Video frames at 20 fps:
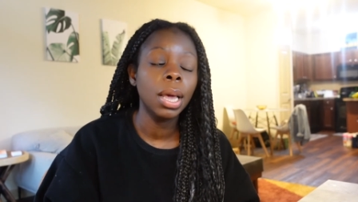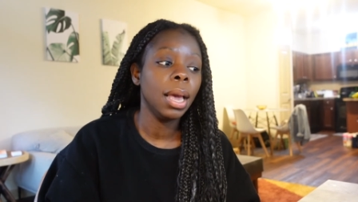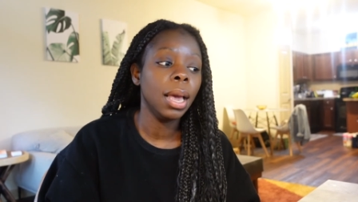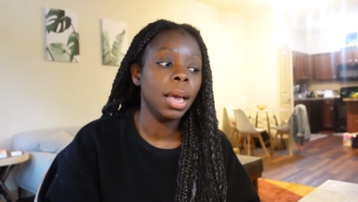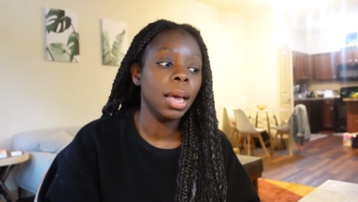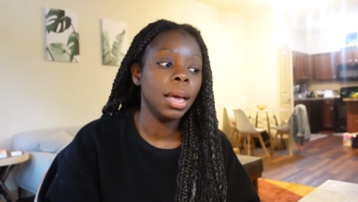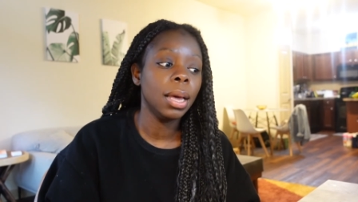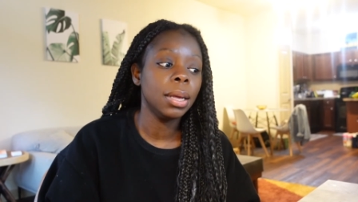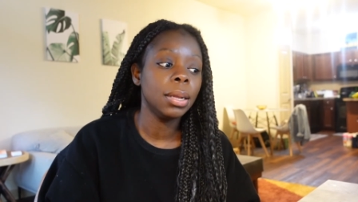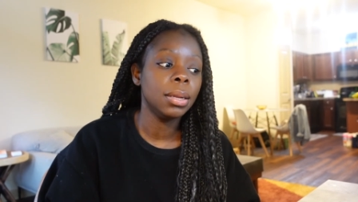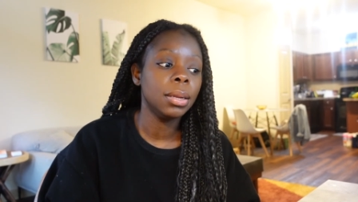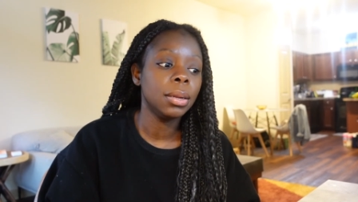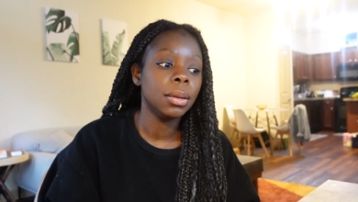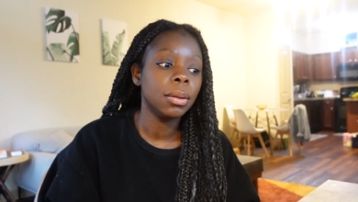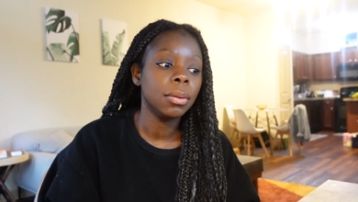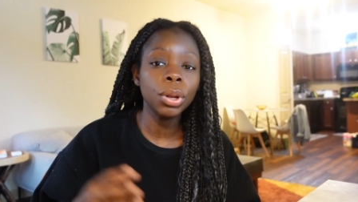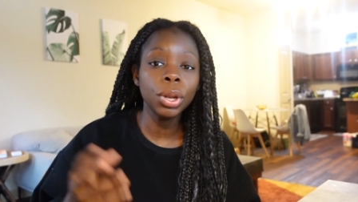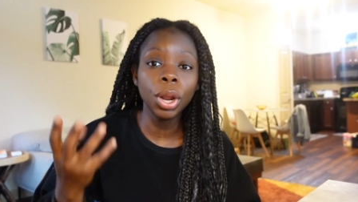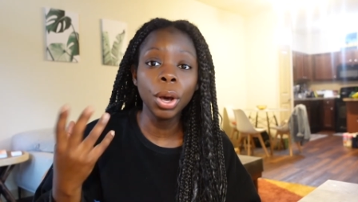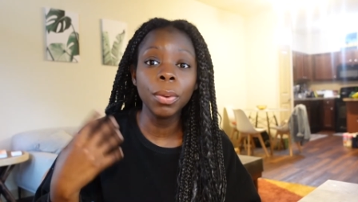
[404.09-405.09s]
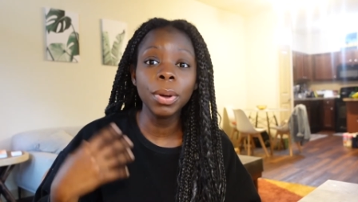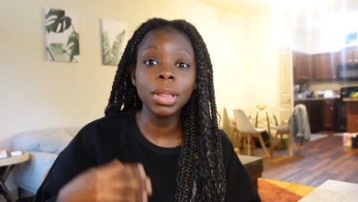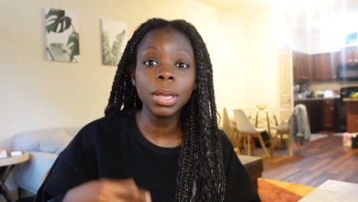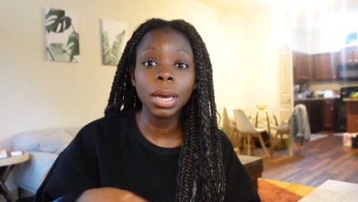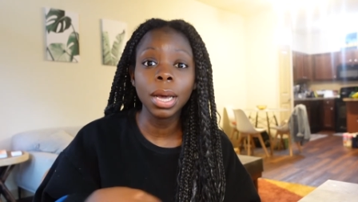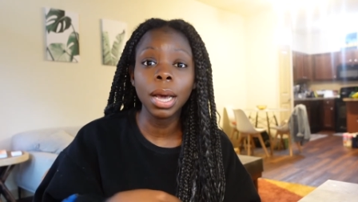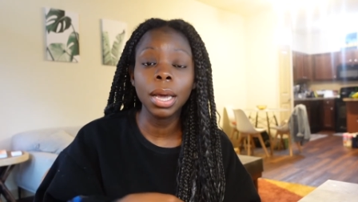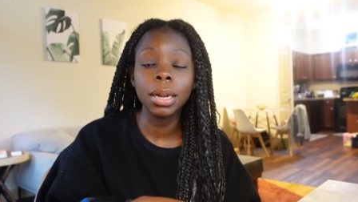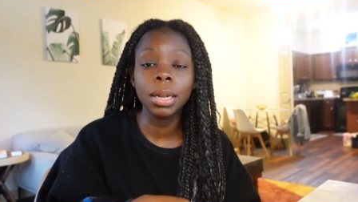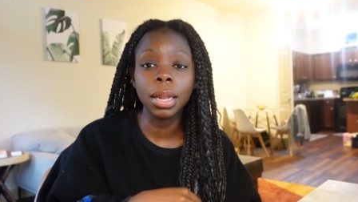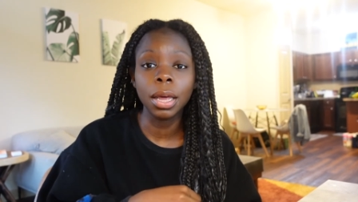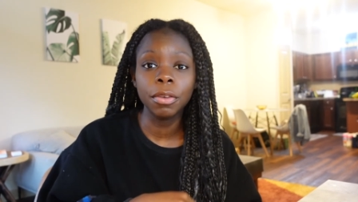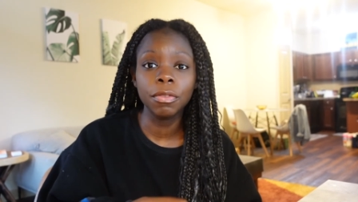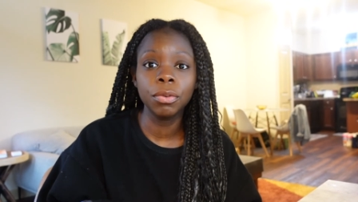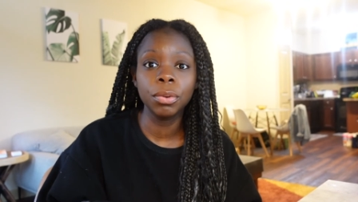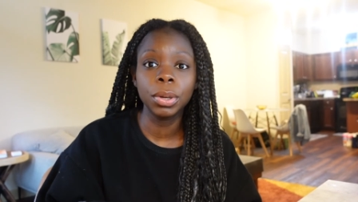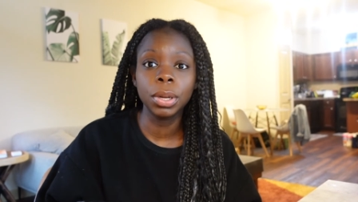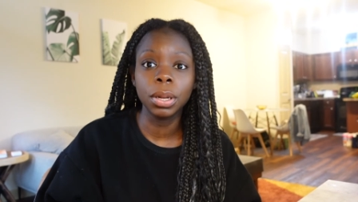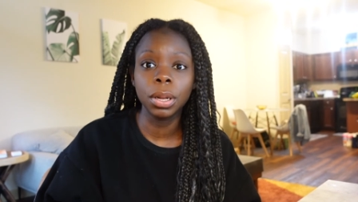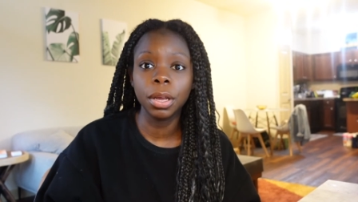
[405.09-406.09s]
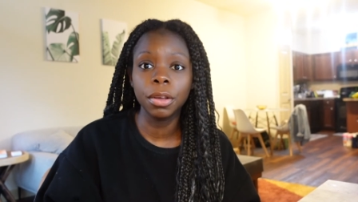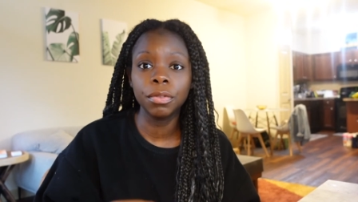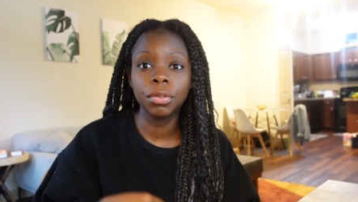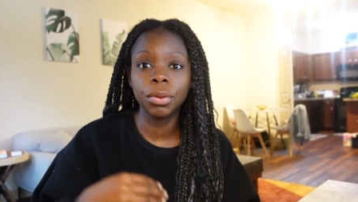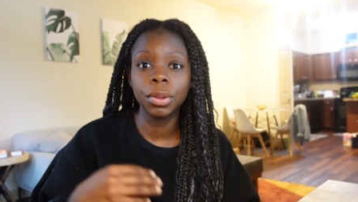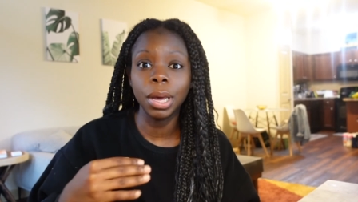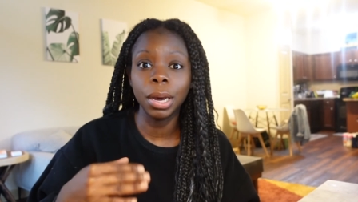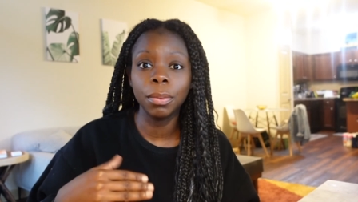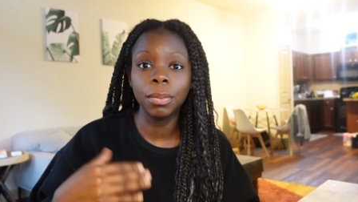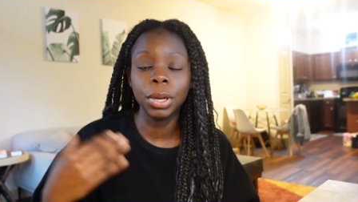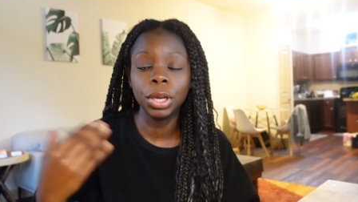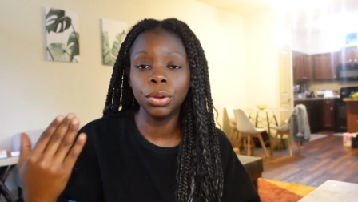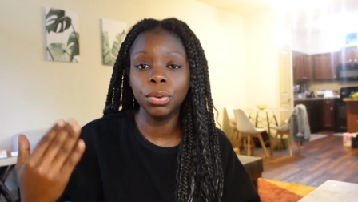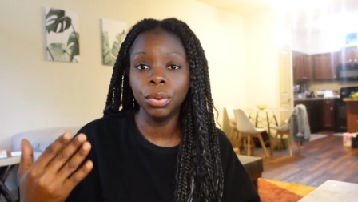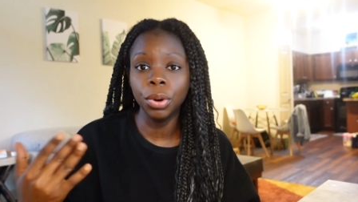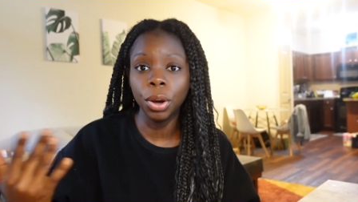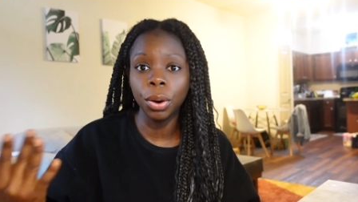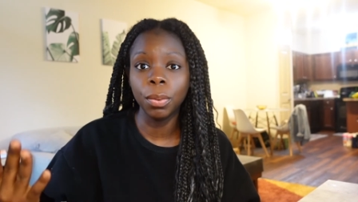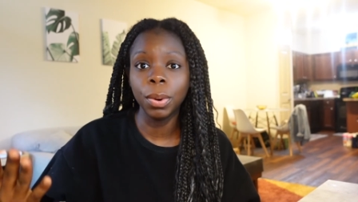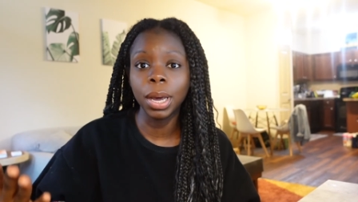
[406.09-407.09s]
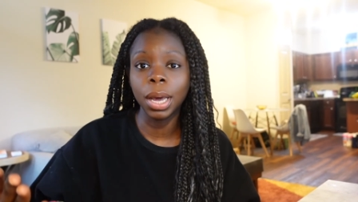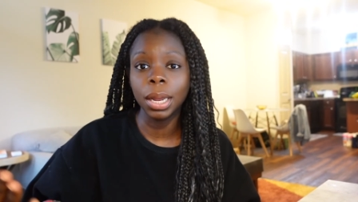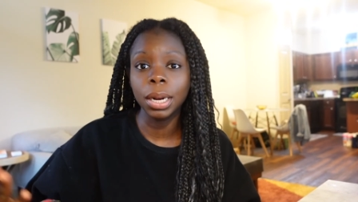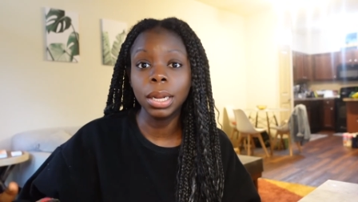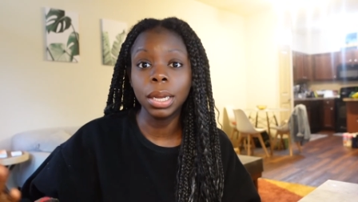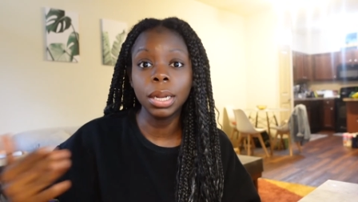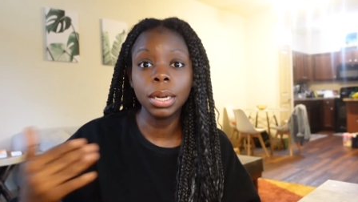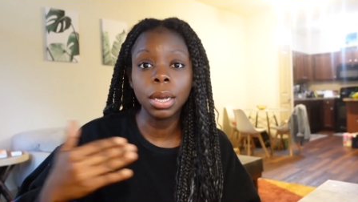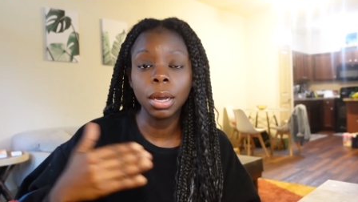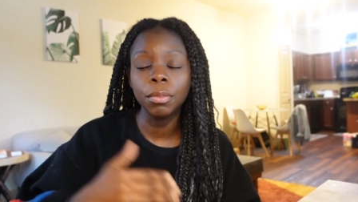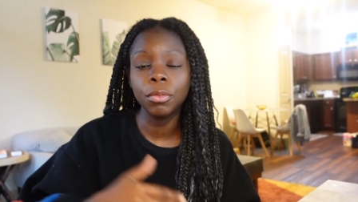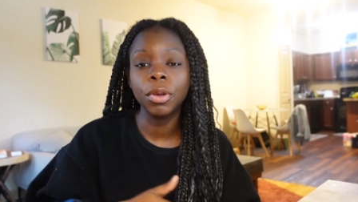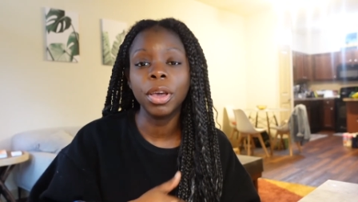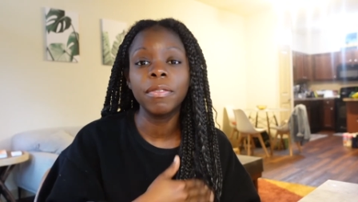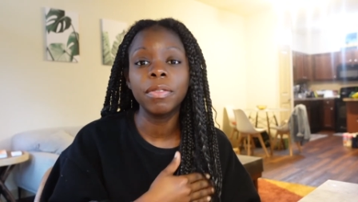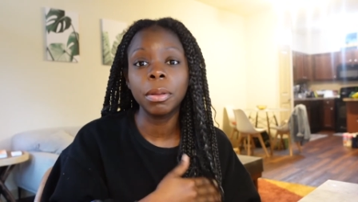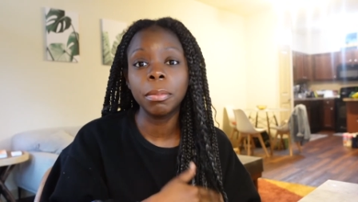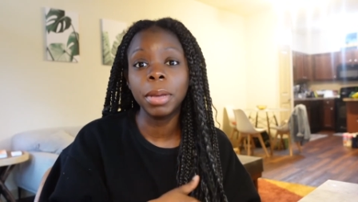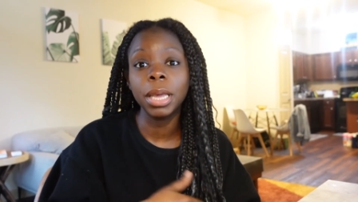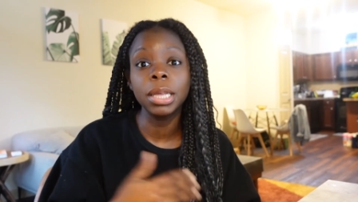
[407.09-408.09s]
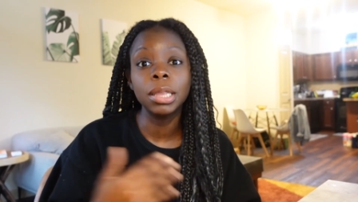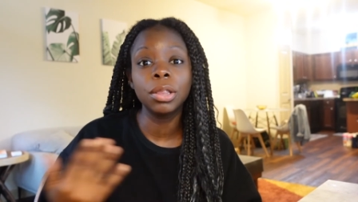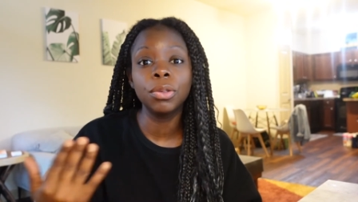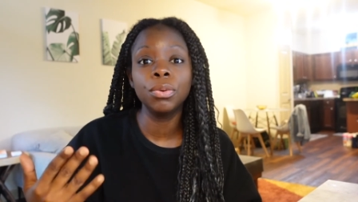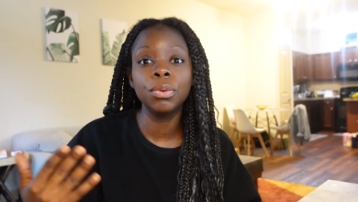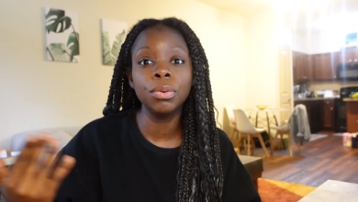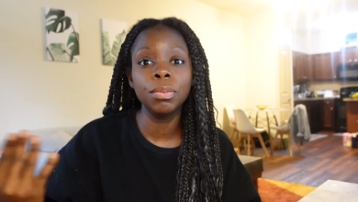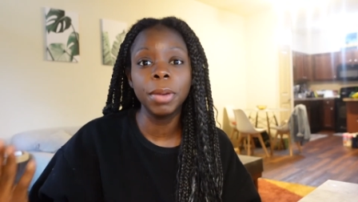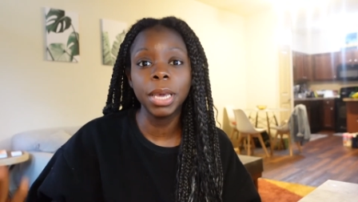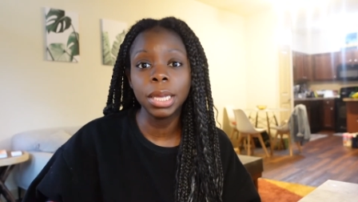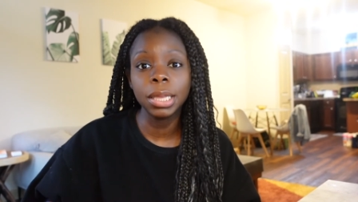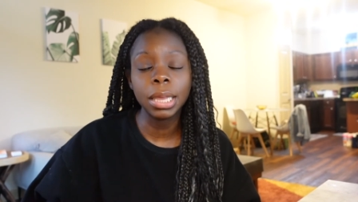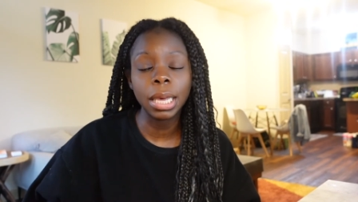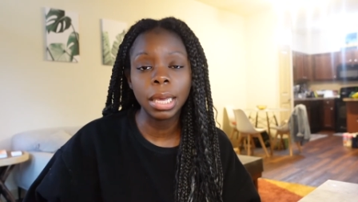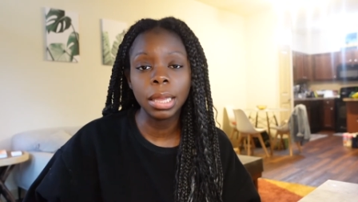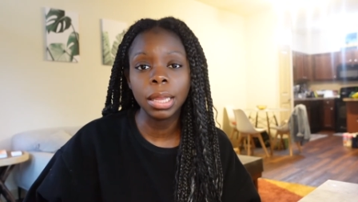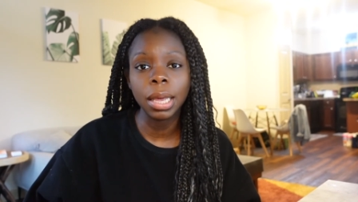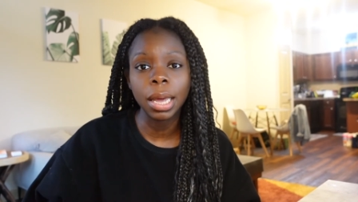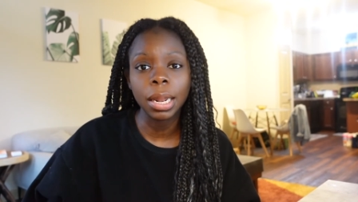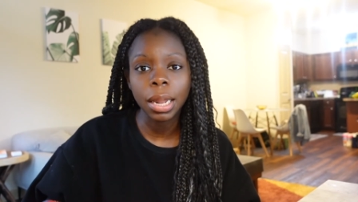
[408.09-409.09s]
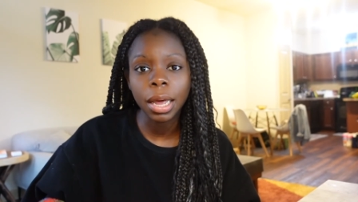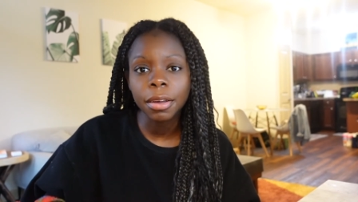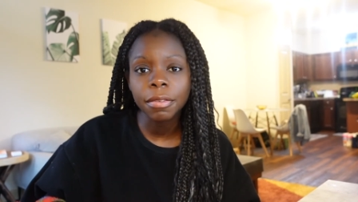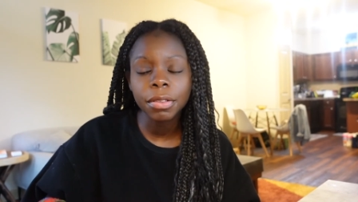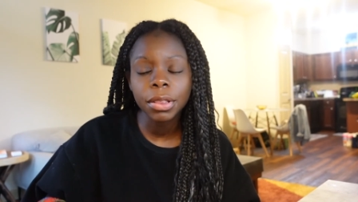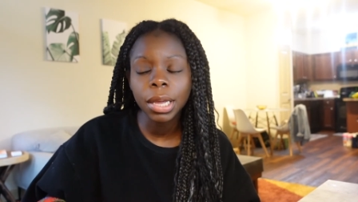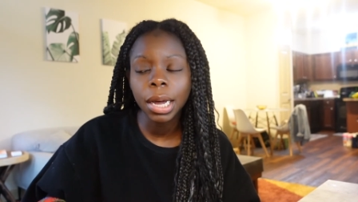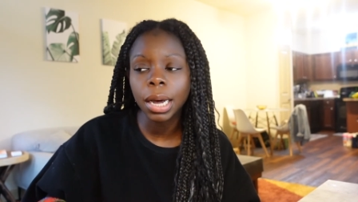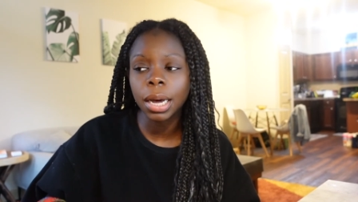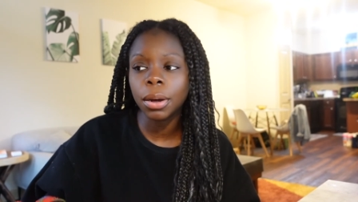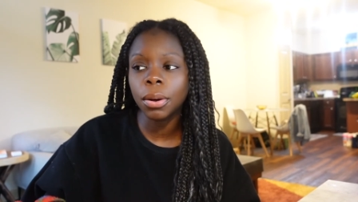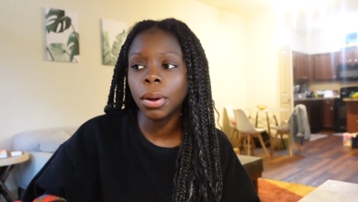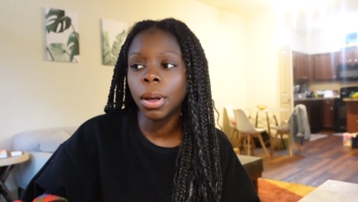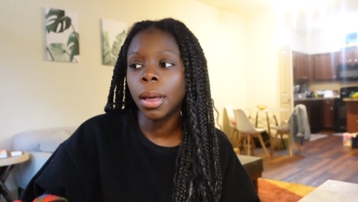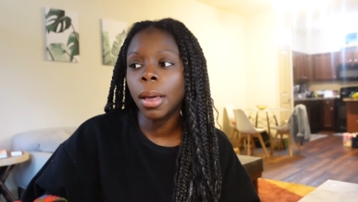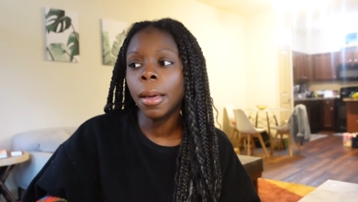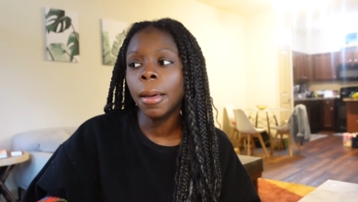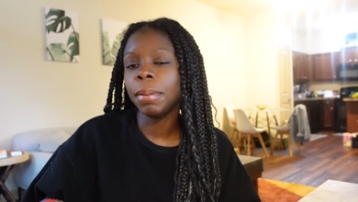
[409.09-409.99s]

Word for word: and knowing the kind of life you want to live so that way you know what kind of income you have to make to maintain that lifestyle